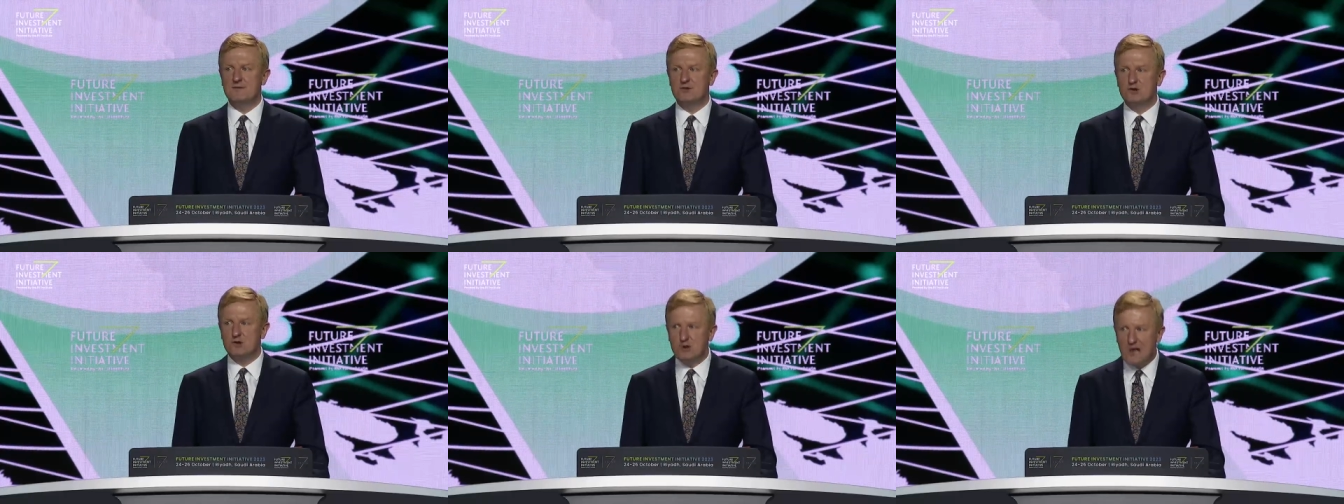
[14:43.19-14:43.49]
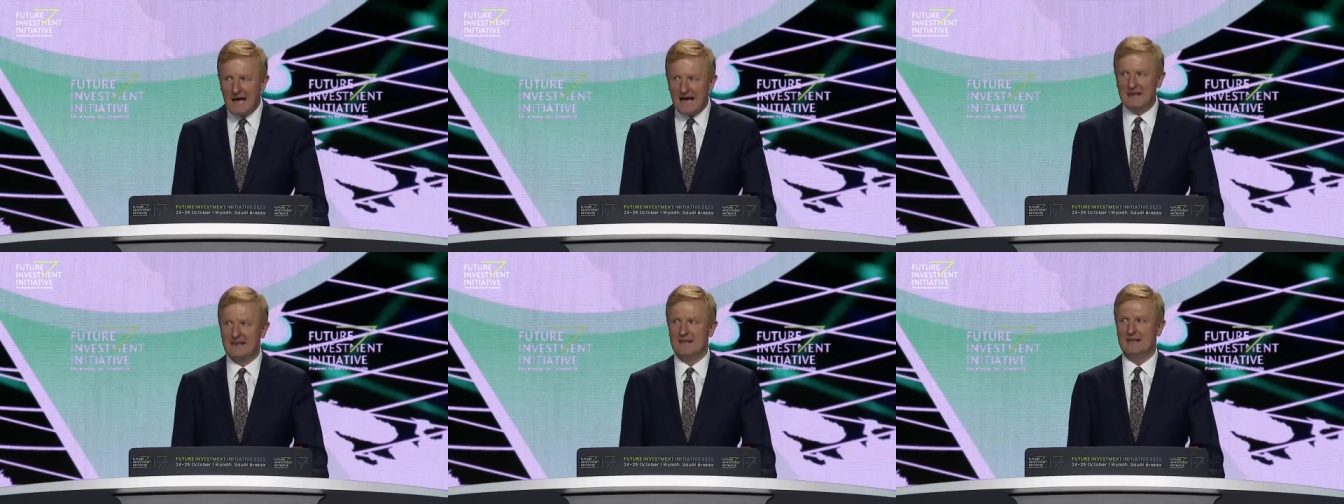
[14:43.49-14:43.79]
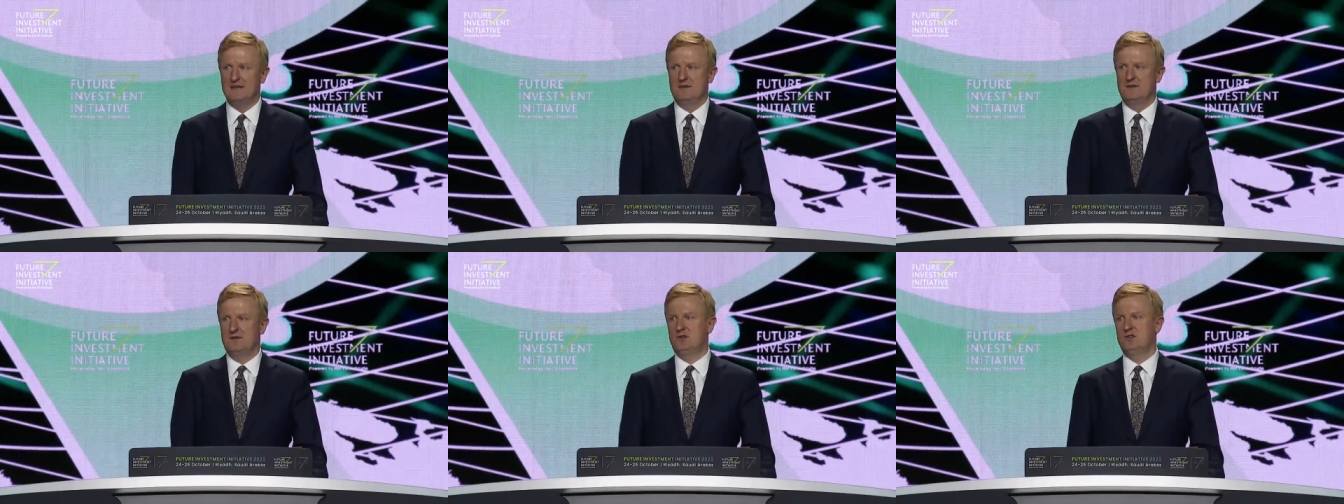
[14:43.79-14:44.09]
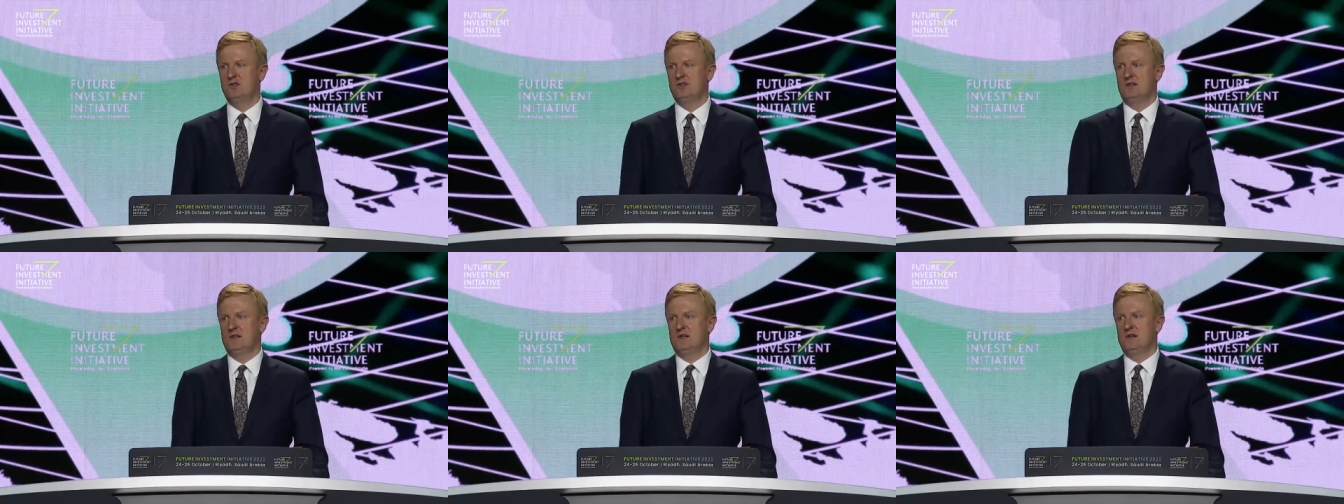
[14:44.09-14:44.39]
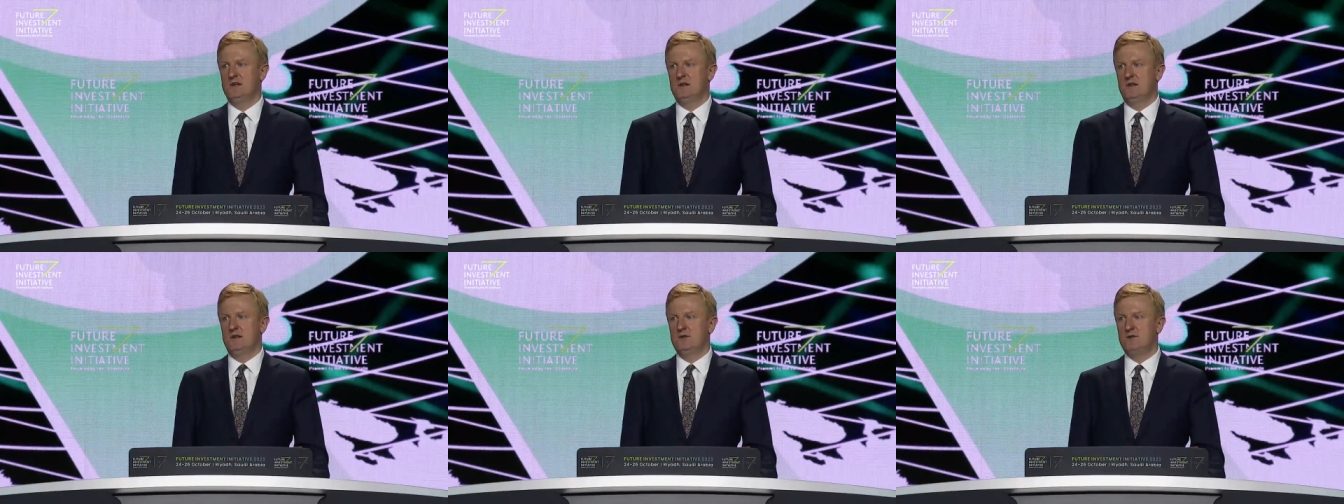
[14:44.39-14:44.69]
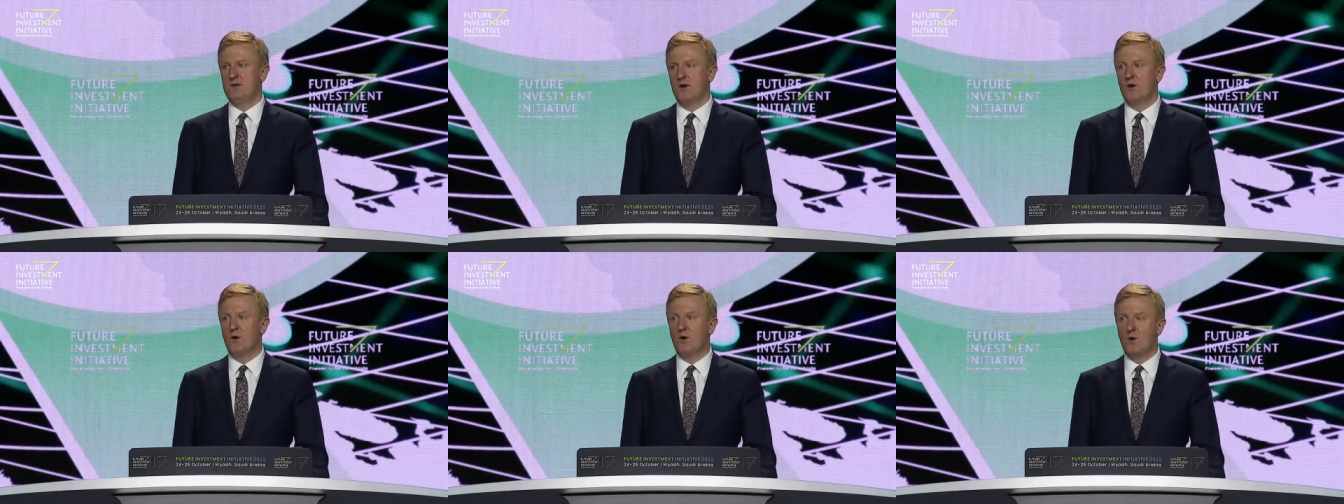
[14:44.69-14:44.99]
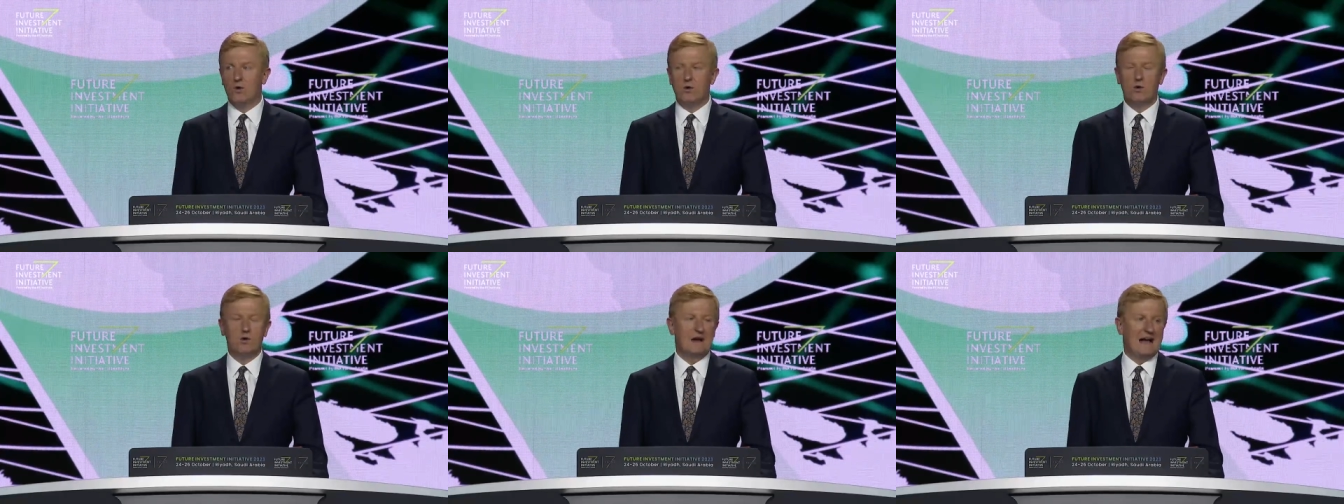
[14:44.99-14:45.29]
challenge to
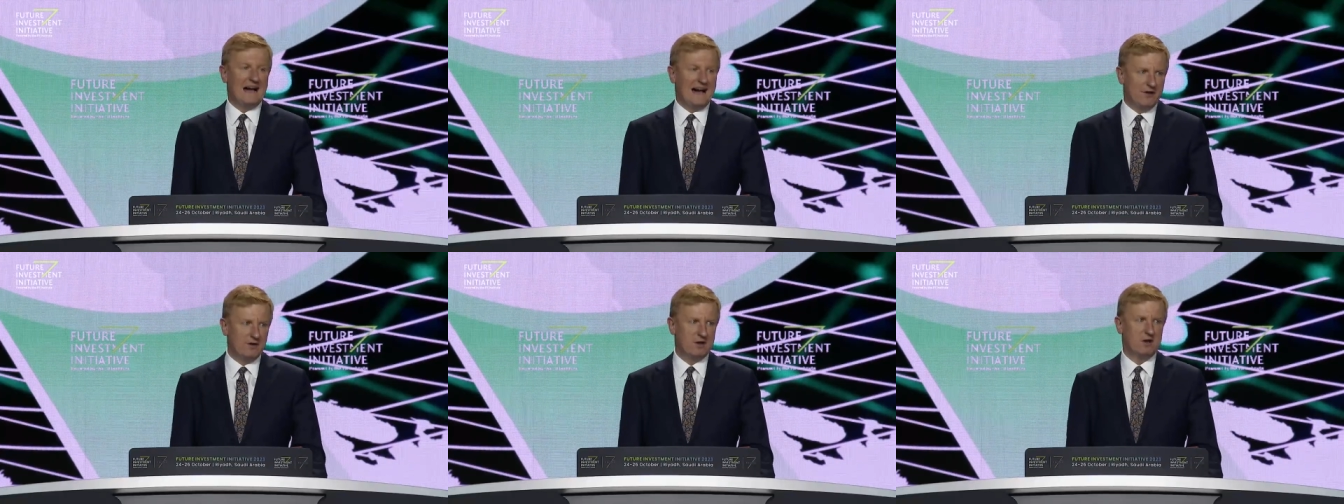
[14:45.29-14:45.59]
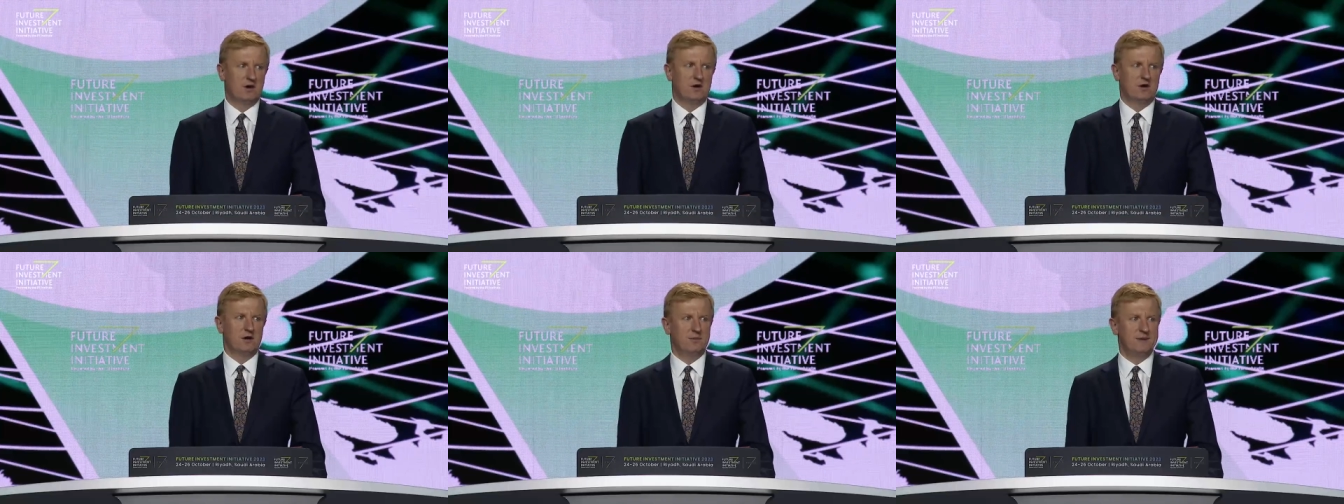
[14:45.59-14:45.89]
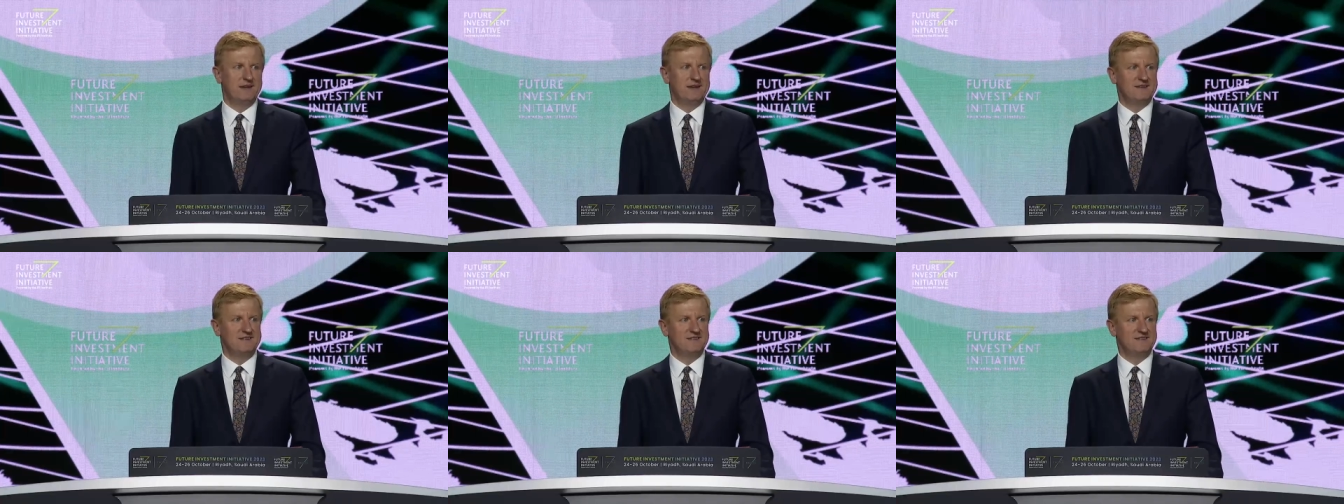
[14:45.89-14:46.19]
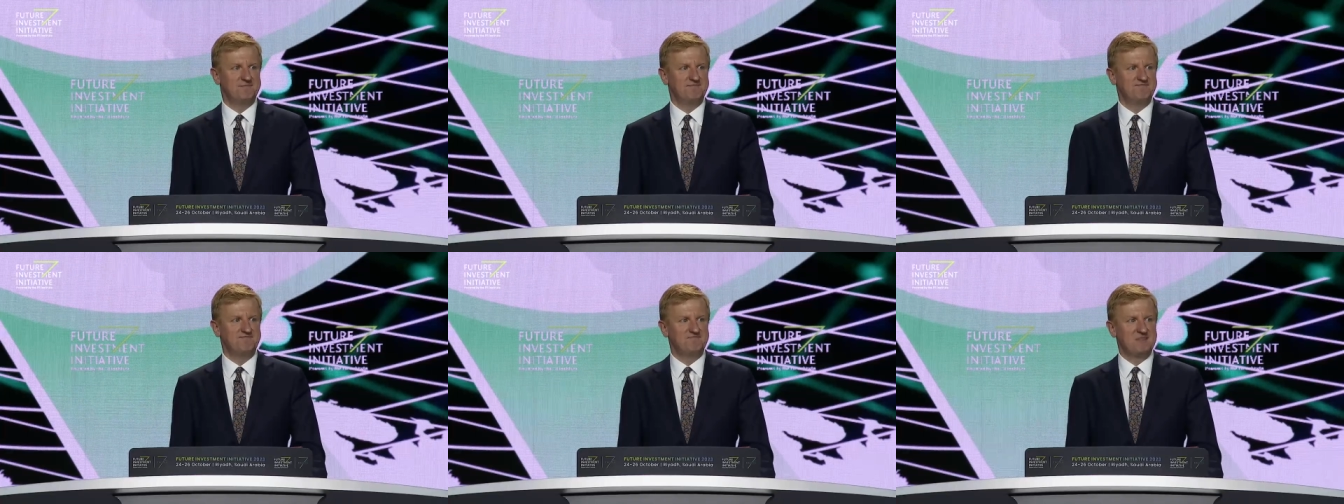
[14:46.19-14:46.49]
all our economies,